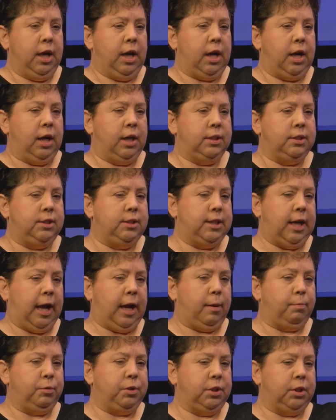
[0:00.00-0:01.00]

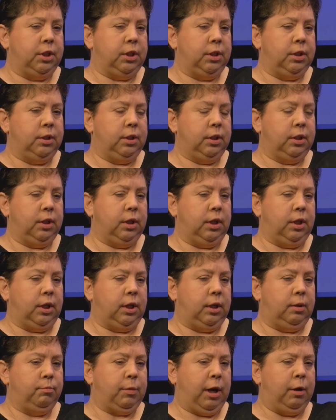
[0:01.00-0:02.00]
adapted,
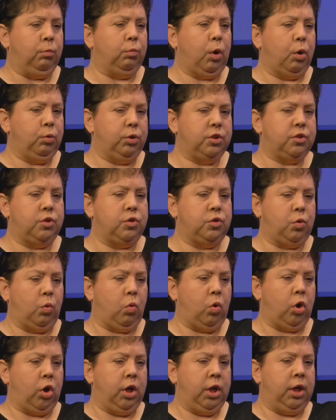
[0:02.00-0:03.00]
I wrote a
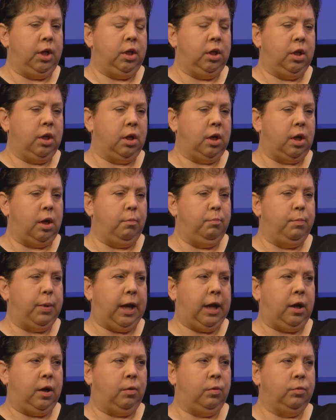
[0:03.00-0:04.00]
story
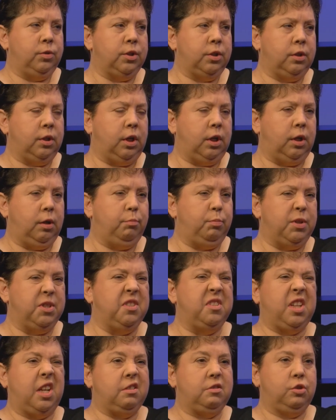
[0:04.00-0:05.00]
about a
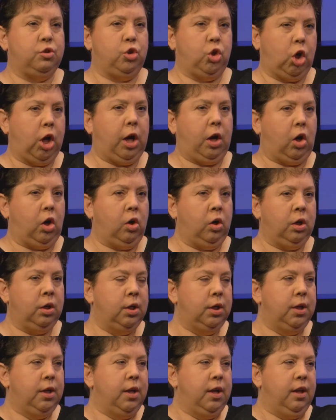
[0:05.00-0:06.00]
possessed chair
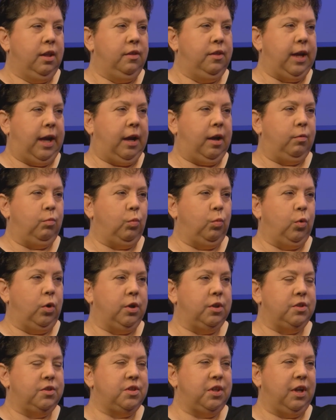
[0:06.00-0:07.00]
that
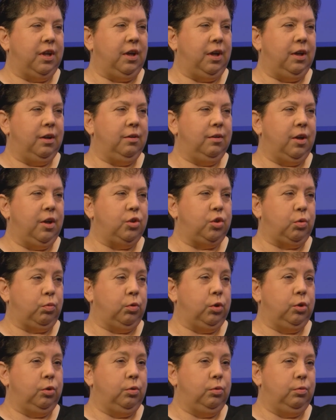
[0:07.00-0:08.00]
was a
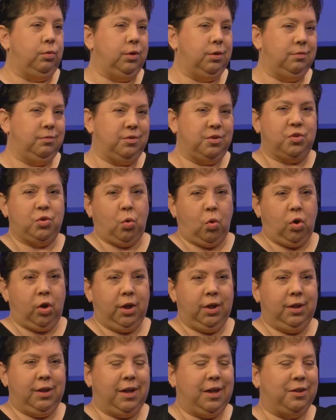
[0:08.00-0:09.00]
true
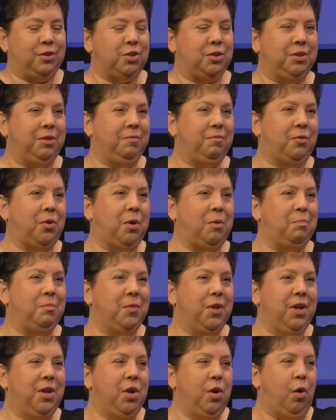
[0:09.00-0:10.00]
story, actually, from
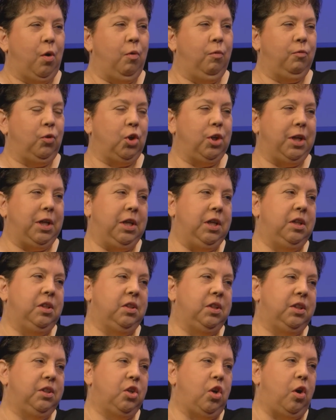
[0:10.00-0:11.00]
over in
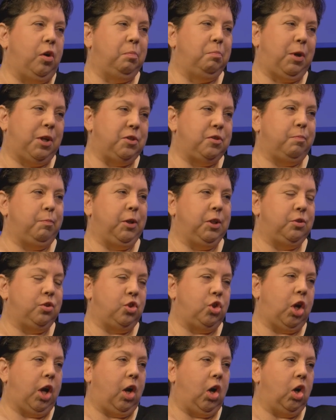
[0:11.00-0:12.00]
England, called Busby's
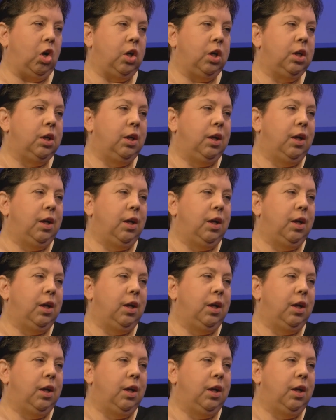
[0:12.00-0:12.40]
Chair.